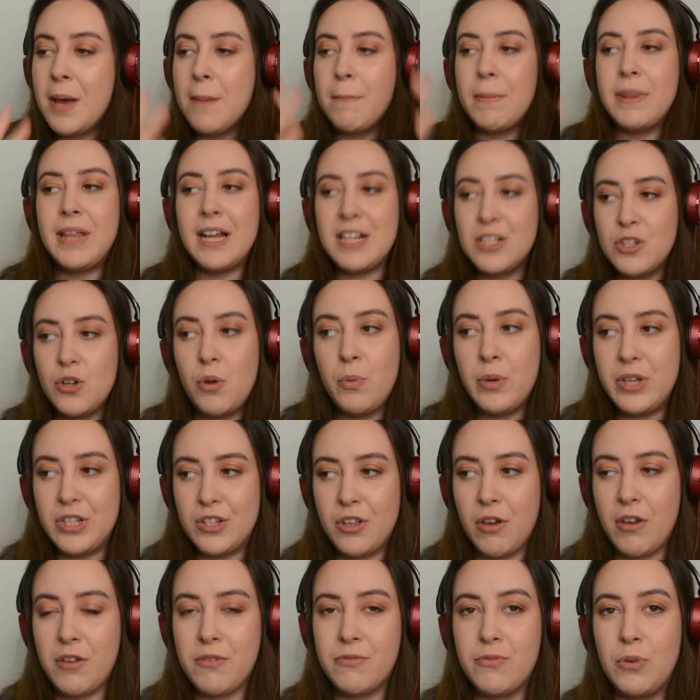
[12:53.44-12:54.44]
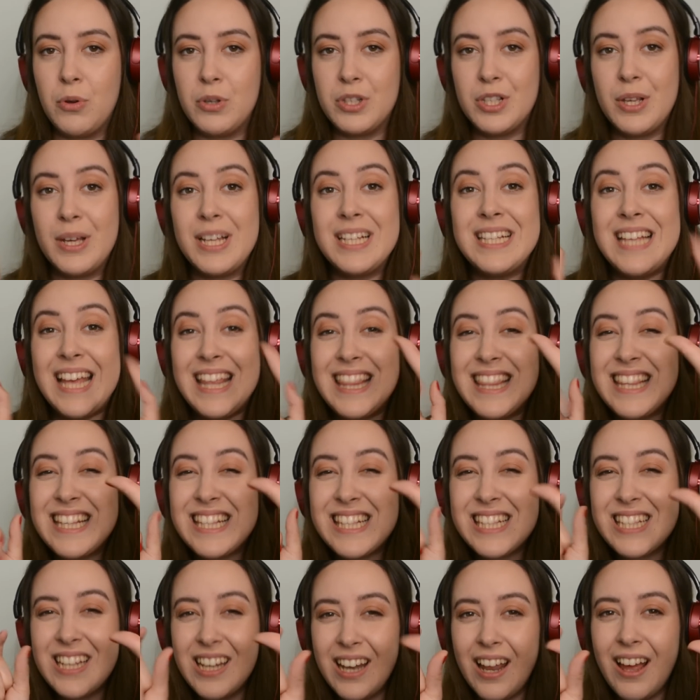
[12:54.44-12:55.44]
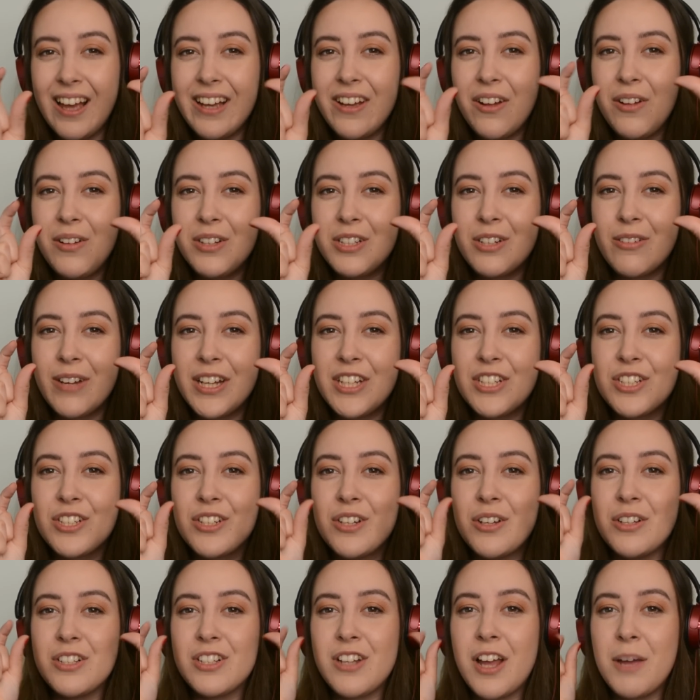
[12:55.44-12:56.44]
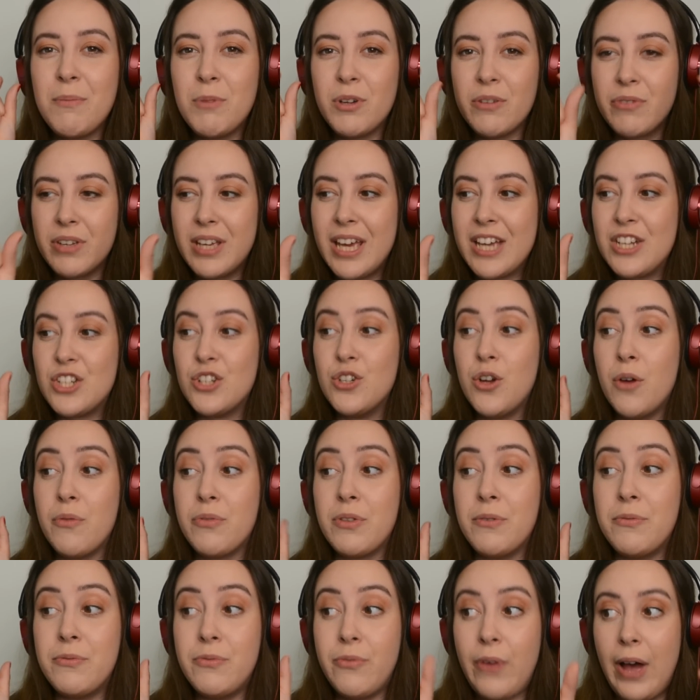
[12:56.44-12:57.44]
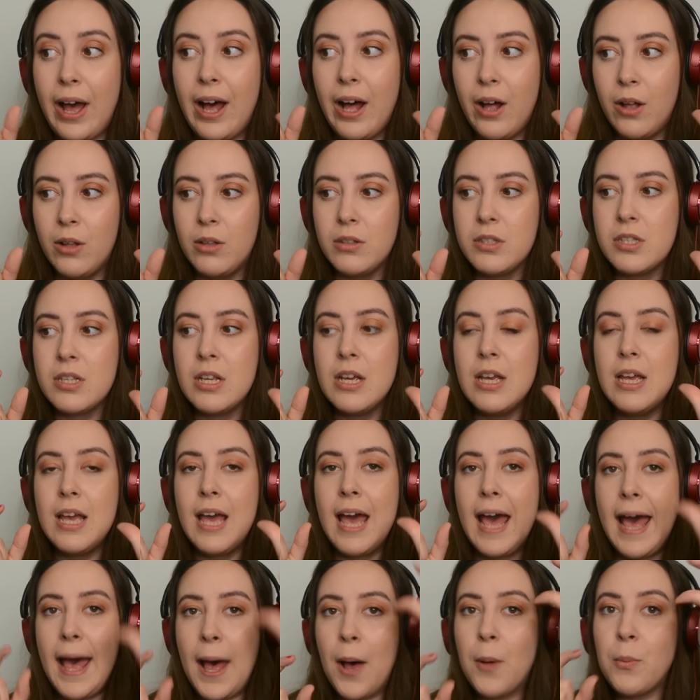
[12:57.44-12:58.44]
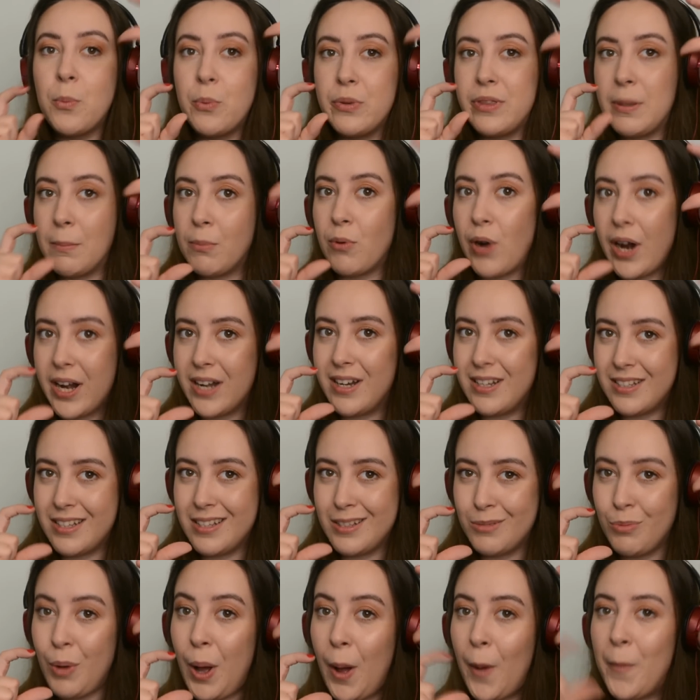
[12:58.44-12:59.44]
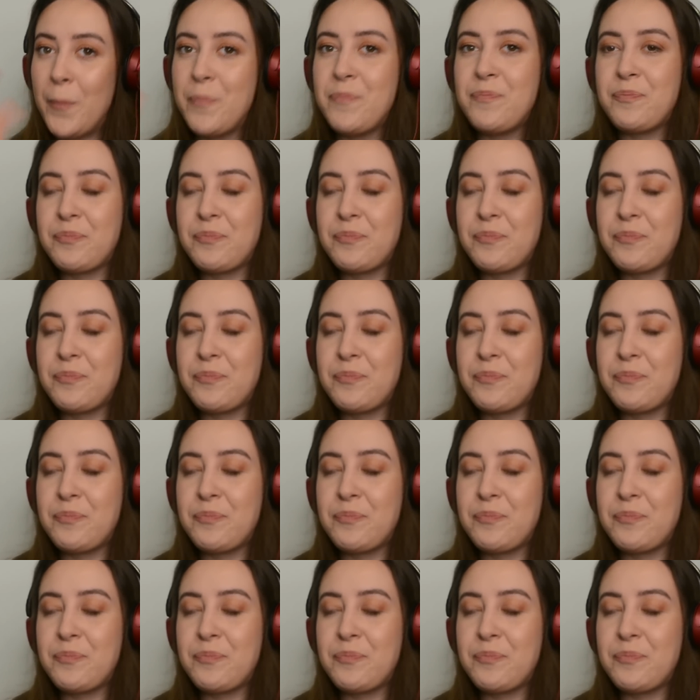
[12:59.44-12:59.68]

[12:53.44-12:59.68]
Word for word: but that's not what he's going for. So it's the slight alteration, slight modification of the vowels help with the brightness as well.